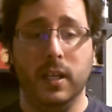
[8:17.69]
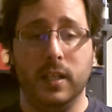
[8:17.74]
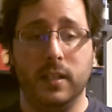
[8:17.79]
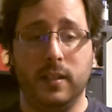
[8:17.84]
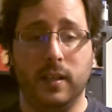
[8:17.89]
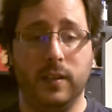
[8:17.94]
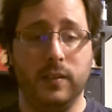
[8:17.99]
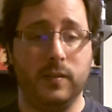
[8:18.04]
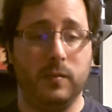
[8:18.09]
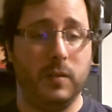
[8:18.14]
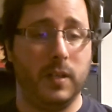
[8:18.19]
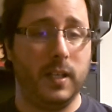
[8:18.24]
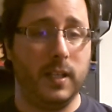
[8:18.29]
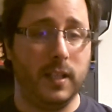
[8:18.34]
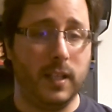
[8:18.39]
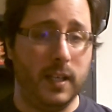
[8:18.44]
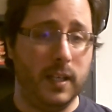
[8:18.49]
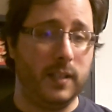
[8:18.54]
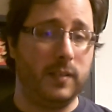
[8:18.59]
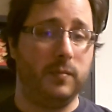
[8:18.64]
Tells you what he
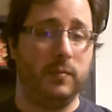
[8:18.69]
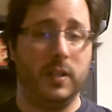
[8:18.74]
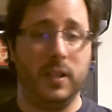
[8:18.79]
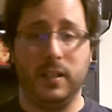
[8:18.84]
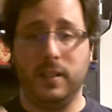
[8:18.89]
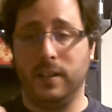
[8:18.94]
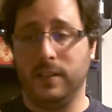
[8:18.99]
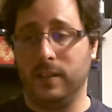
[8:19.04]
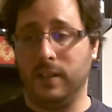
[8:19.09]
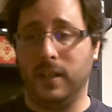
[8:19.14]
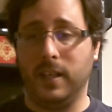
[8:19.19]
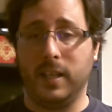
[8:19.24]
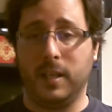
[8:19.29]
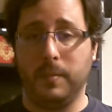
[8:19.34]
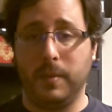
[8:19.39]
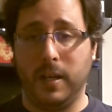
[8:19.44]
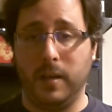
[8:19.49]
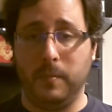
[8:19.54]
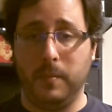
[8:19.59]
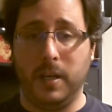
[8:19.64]
likes and what he doesn't like
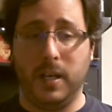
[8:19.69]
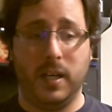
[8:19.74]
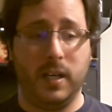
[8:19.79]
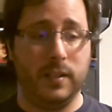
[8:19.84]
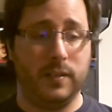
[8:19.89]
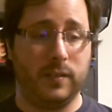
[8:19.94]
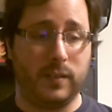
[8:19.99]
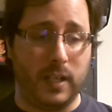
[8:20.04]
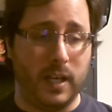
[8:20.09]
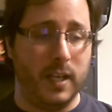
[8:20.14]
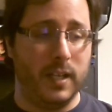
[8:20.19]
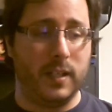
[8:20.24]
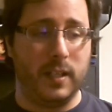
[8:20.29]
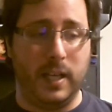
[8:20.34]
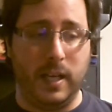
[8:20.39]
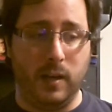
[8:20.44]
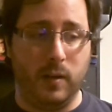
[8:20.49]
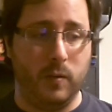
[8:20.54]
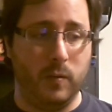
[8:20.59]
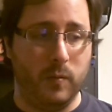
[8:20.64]
about mods. Kind of
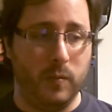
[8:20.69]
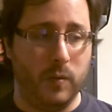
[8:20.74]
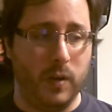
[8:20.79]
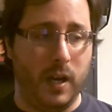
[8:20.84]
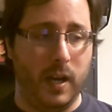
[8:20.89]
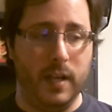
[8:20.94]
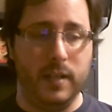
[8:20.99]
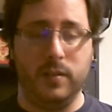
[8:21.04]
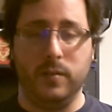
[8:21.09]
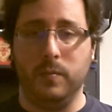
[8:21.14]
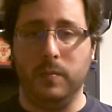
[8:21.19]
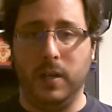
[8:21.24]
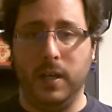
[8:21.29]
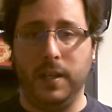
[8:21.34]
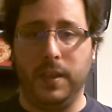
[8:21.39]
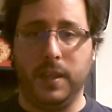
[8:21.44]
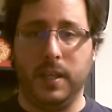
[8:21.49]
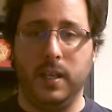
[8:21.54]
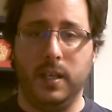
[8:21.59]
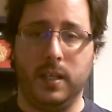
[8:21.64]
how I do my
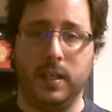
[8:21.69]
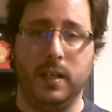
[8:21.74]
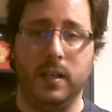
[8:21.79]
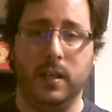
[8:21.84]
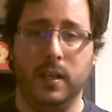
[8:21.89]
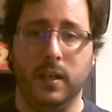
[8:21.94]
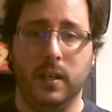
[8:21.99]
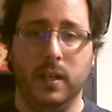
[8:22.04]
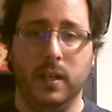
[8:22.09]
thing.